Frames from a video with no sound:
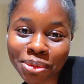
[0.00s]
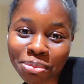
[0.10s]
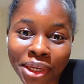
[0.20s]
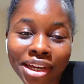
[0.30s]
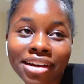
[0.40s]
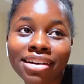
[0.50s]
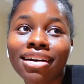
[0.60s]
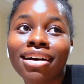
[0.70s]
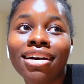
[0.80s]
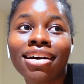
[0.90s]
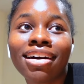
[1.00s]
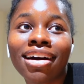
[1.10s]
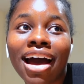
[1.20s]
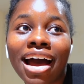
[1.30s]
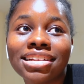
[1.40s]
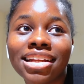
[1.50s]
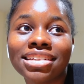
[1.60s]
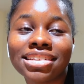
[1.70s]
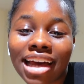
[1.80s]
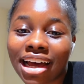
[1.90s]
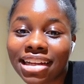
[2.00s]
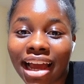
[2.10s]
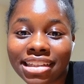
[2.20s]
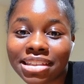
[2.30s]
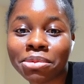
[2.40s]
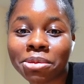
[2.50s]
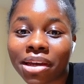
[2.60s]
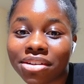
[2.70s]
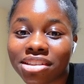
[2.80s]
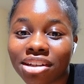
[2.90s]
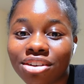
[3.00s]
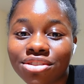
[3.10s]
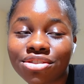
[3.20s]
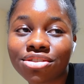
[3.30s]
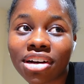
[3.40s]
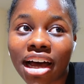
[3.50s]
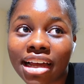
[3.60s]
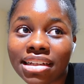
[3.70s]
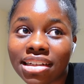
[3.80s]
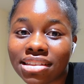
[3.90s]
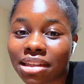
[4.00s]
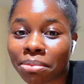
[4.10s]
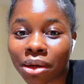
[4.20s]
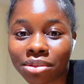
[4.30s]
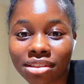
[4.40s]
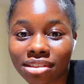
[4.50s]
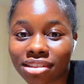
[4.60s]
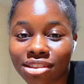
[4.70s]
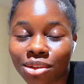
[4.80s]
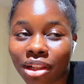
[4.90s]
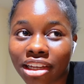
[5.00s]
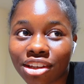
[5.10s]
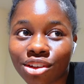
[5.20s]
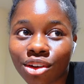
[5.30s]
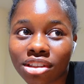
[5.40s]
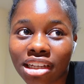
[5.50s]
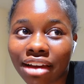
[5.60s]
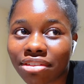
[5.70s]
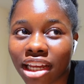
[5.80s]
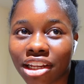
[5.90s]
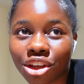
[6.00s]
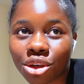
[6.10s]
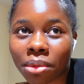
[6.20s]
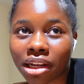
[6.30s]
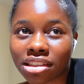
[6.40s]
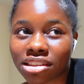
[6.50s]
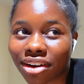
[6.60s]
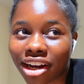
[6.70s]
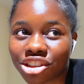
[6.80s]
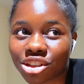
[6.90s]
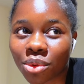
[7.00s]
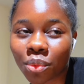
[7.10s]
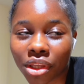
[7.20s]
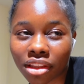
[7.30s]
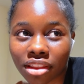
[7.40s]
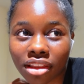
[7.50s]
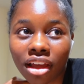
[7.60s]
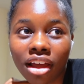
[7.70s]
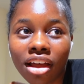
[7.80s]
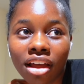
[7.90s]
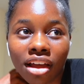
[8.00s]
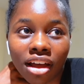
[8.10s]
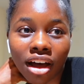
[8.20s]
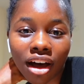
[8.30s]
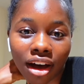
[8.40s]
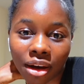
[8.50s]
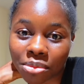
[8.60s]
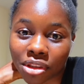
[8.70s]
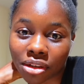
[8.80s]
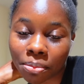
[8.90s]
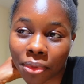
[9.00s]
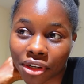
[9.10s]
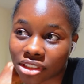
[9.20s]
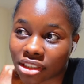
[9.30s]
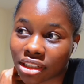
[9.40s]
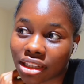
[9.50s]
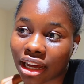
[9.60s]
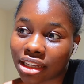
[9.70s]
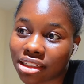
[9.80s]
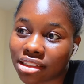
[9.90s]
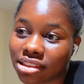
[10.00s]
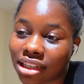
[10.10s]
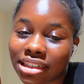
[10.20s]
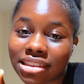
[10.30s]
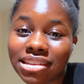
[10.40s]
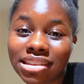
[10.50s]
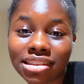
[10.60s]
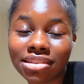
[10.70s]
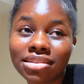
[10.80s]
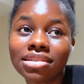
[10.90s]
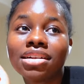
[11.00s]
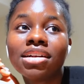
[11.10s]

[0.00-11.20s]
to pick, and then scan the items by yourself and then step out so like you're not having any human interaction with um, the person that is at the till